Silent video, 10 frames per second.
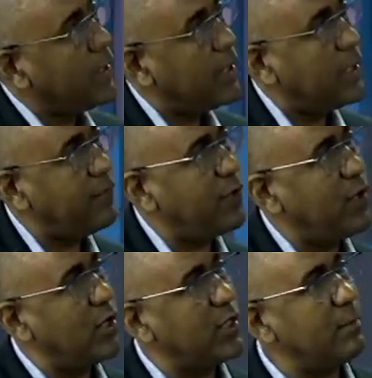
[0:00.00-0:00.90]
if you
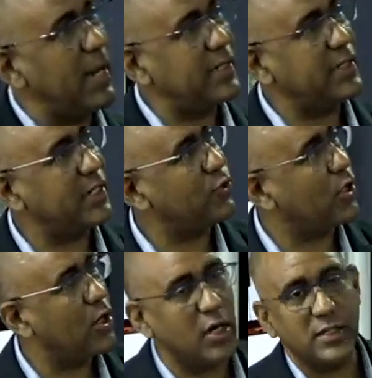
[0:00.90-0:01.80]
learned it by
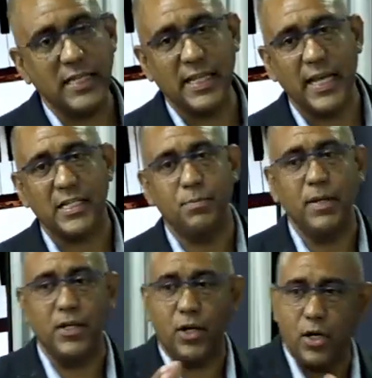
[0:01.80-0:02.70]
tetrachords, as I explained
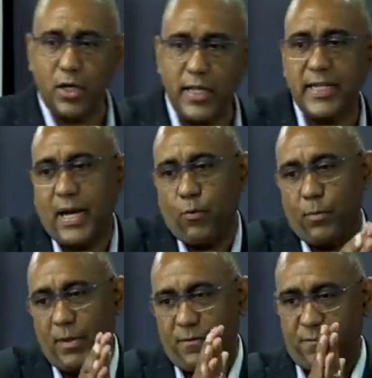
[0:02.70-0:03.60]
earlier, that would
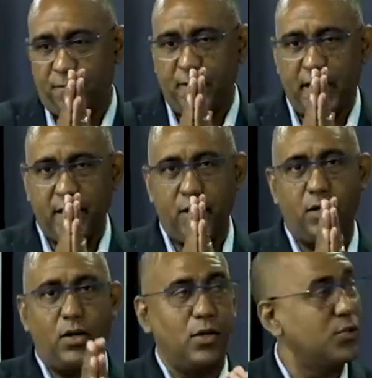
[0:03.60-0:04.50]
be fine
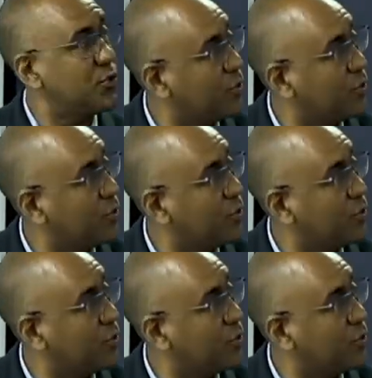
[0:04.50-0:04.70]
also.